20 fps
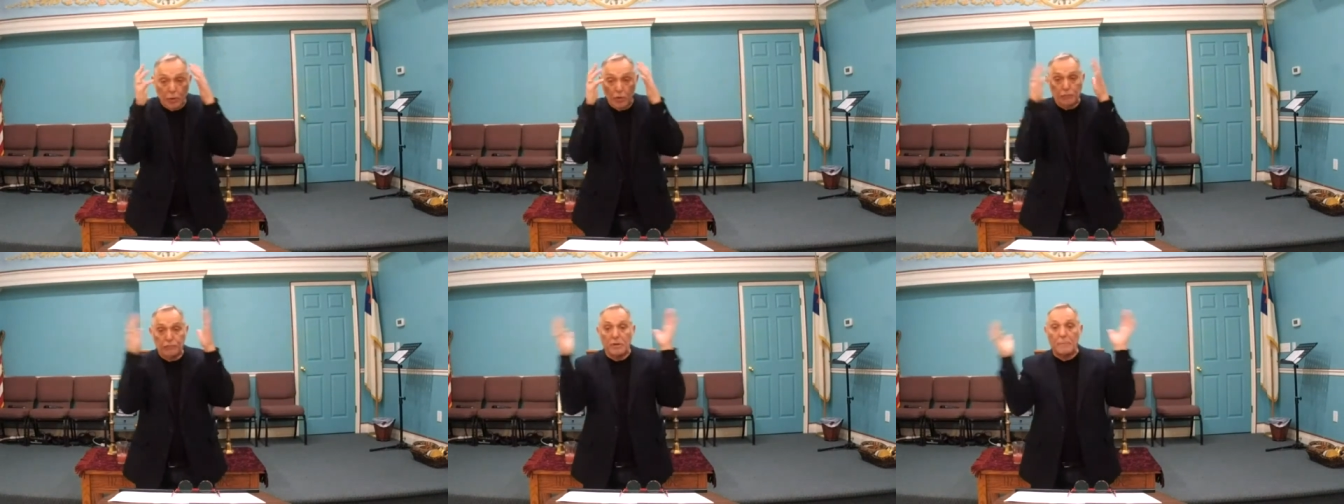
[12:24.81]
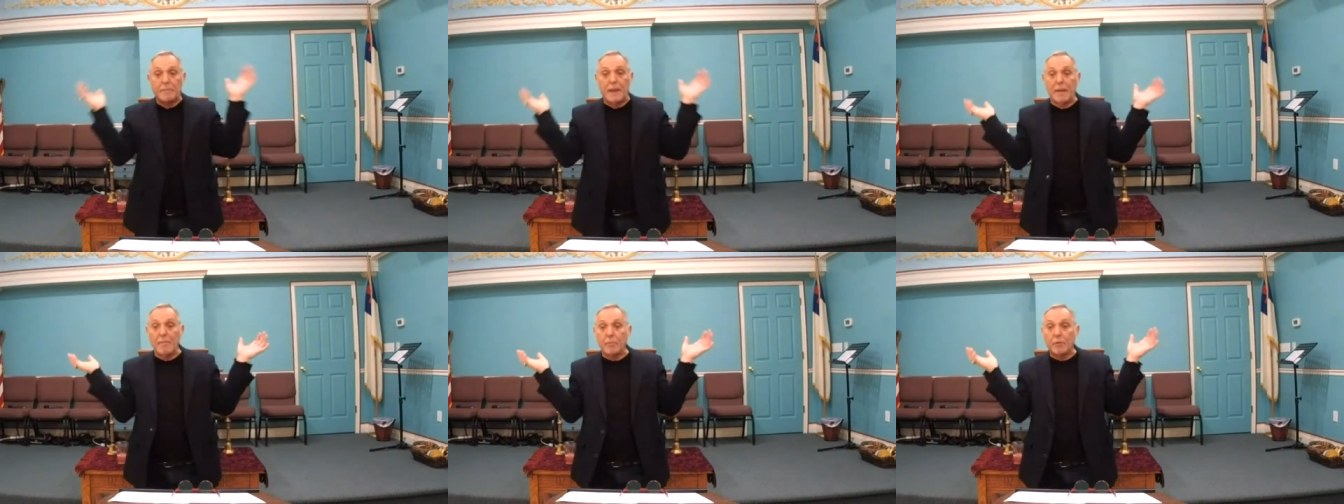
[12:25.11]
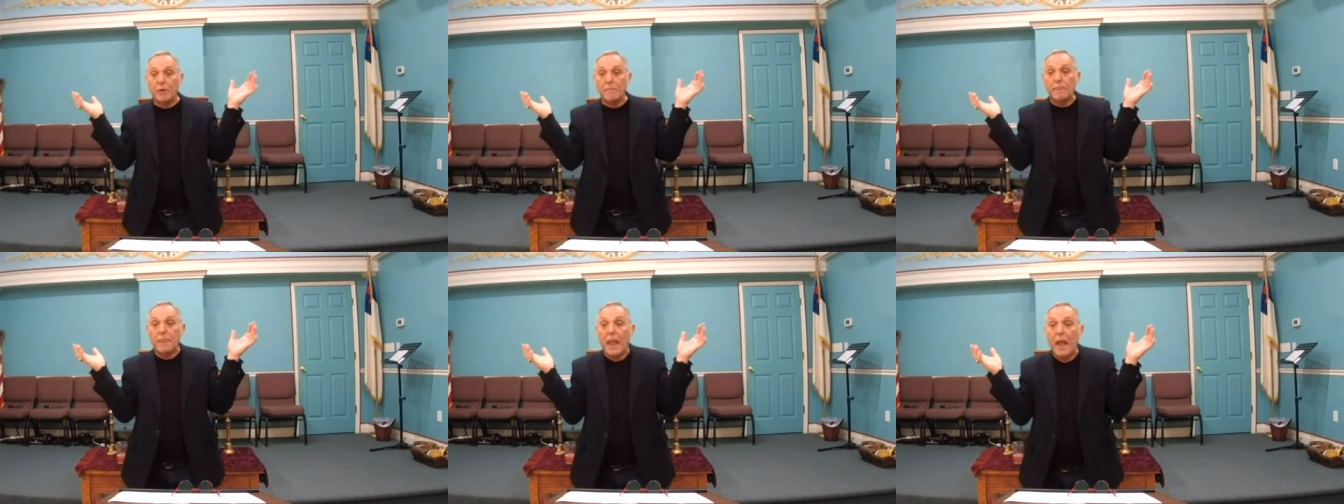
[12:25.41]
couldn't
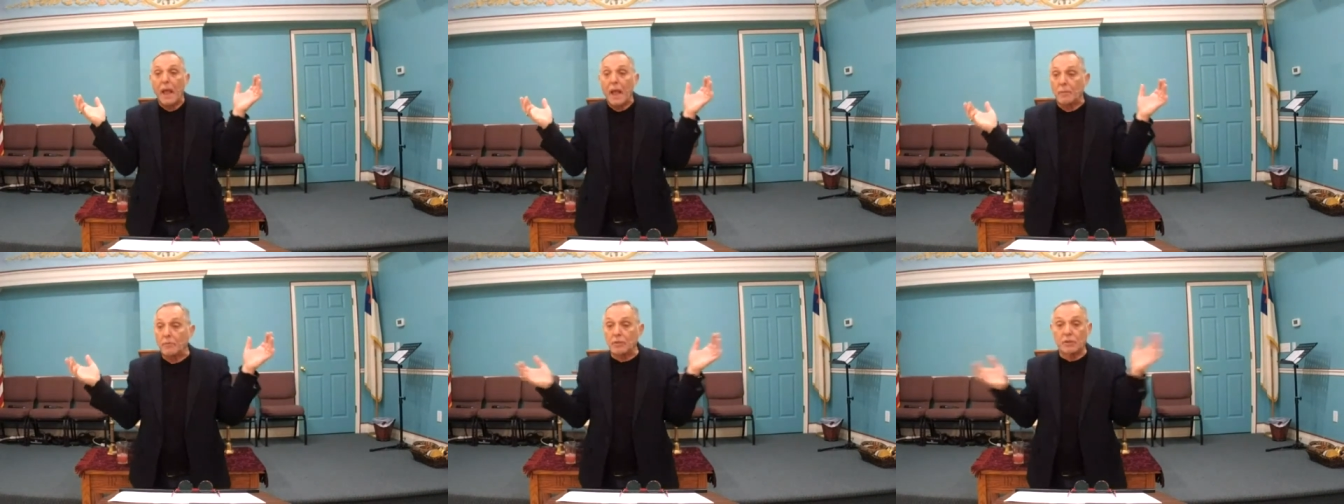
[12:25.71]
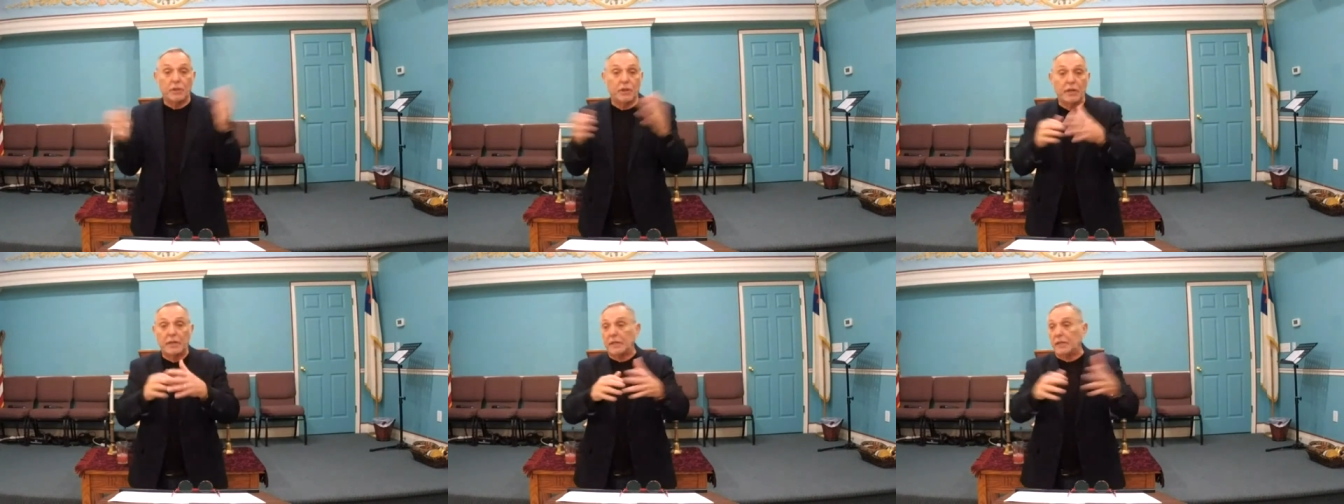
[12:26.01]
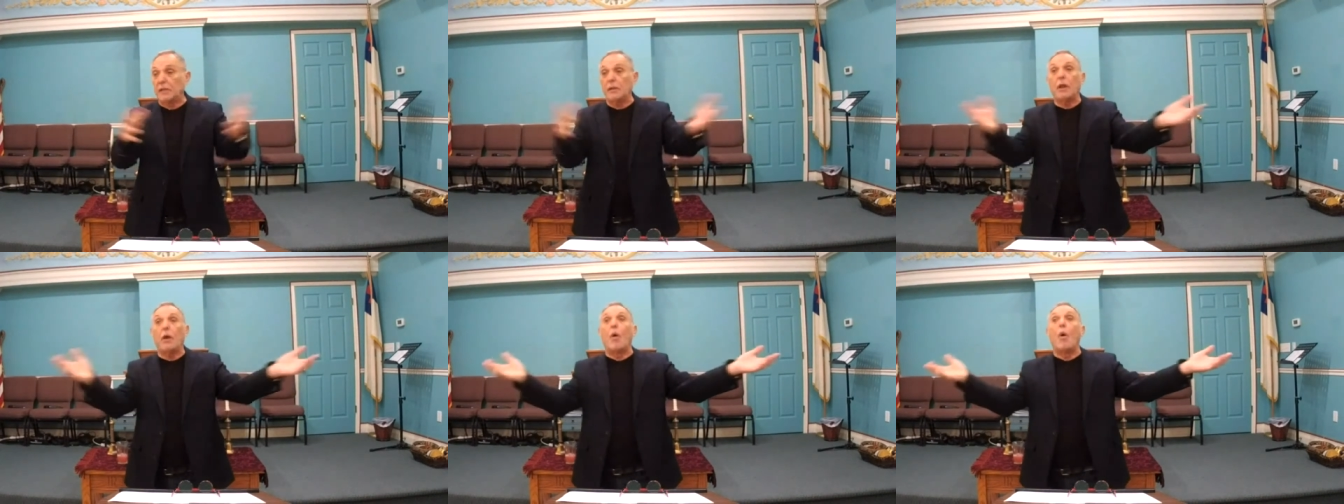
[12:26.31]
remember it, and was going to
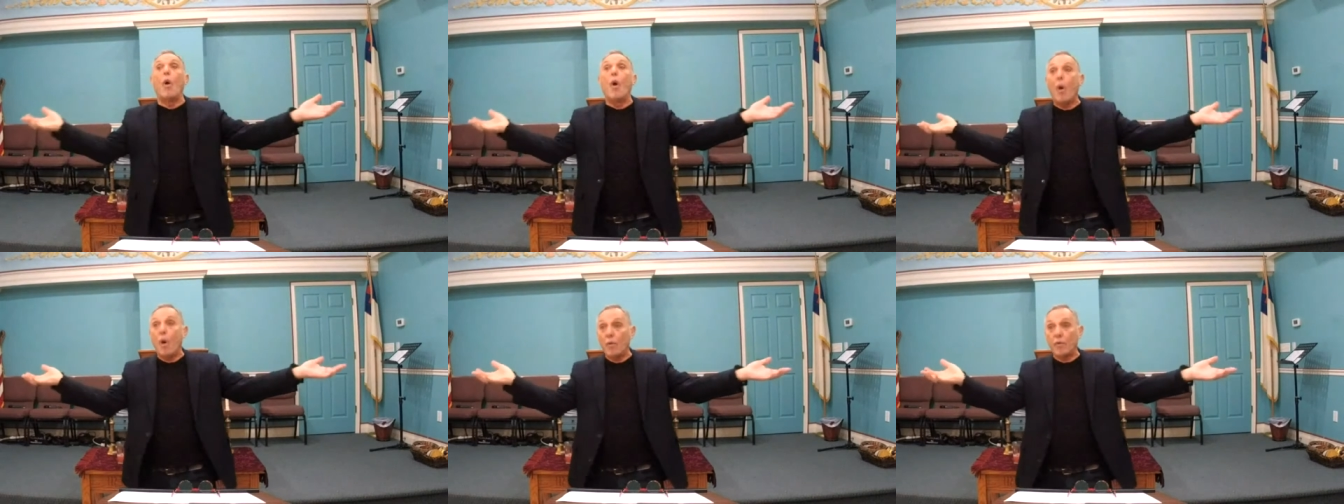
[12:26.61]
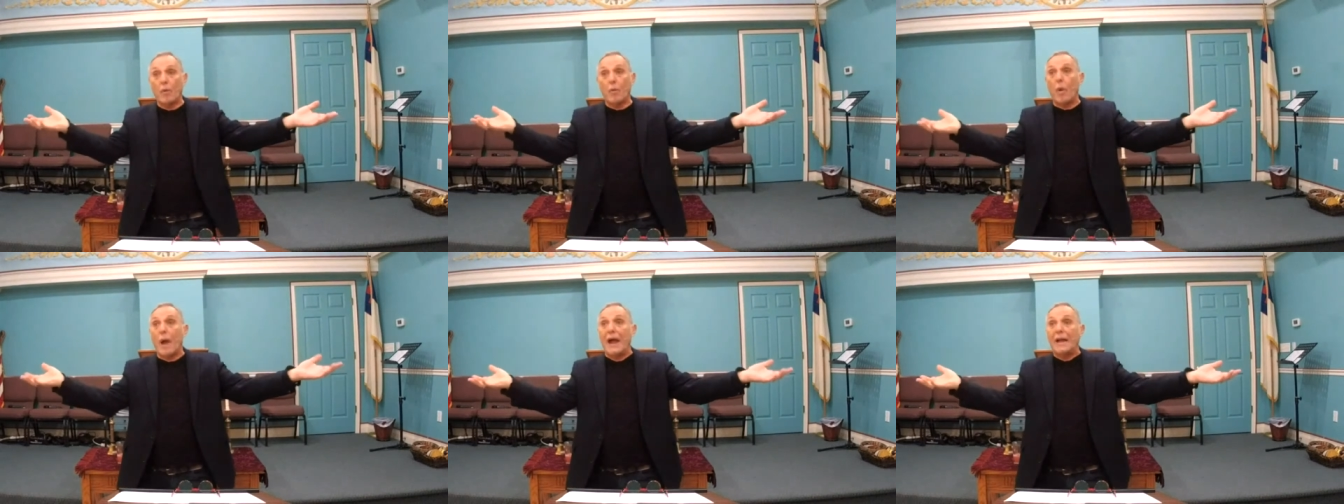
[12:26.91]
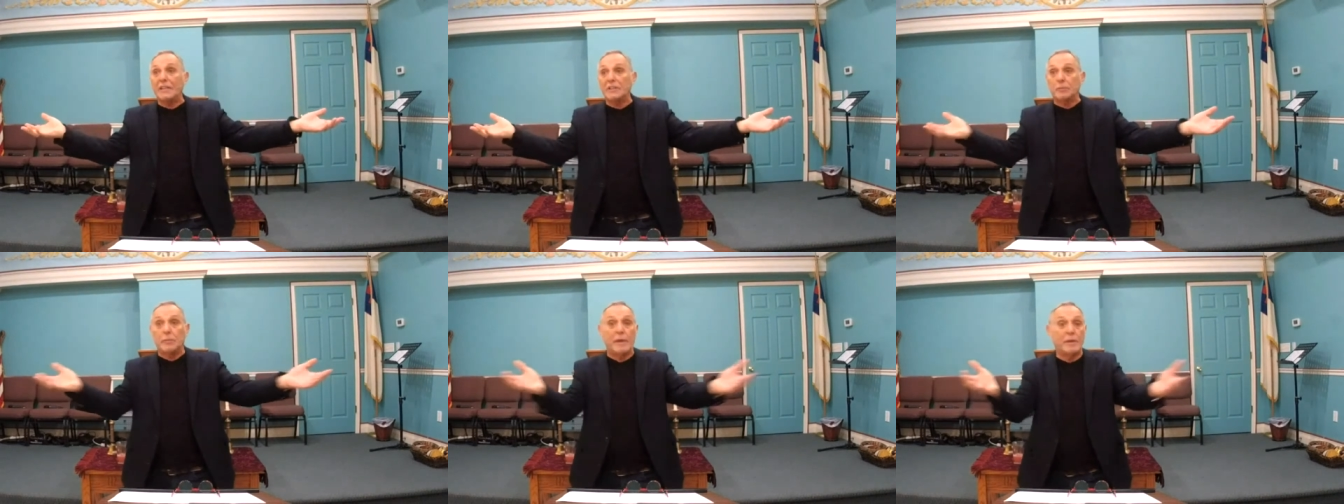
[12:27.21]
kill all the
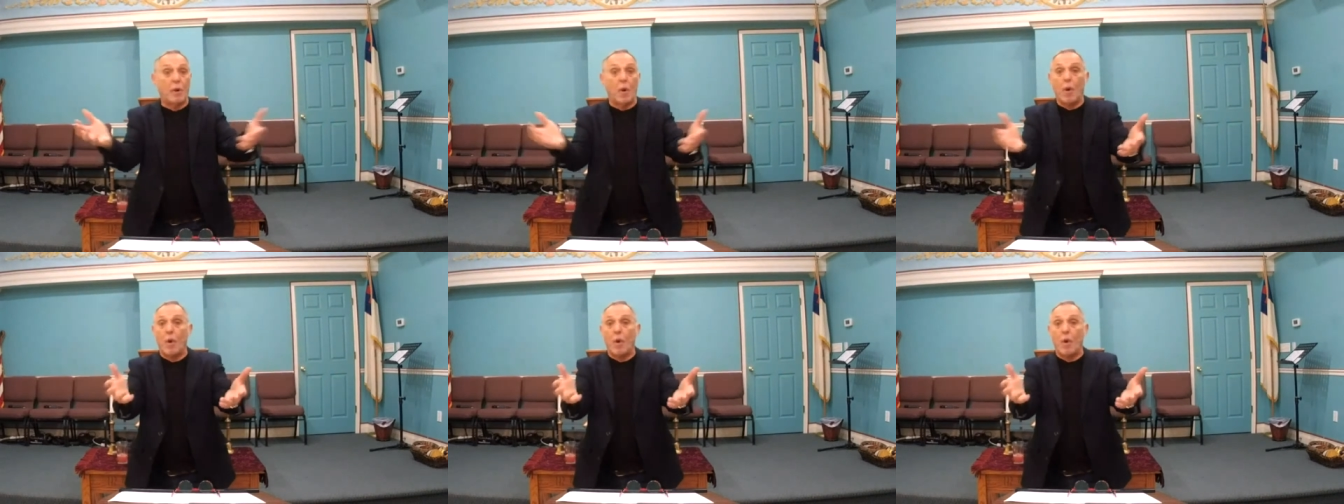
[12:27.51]
wise men,